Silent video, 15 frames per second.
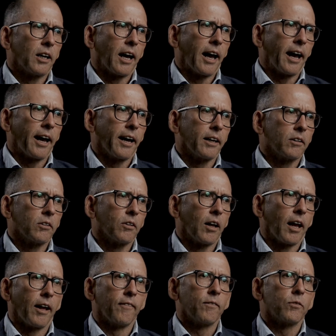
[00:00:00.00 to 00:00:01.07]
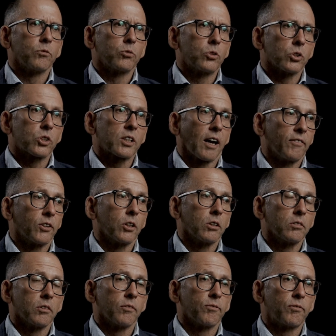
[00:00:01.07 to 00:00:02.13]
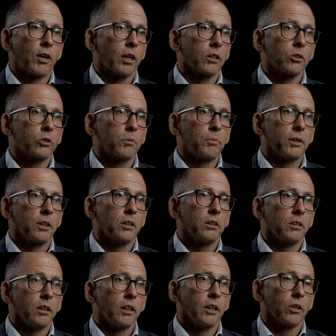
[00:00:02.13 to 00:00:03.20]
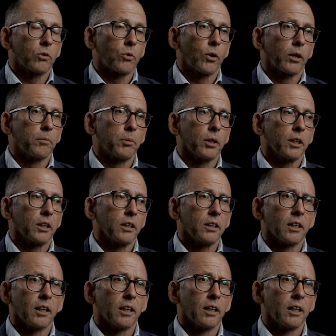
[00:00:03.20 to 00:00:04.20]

and discovered it and found it to be incredibly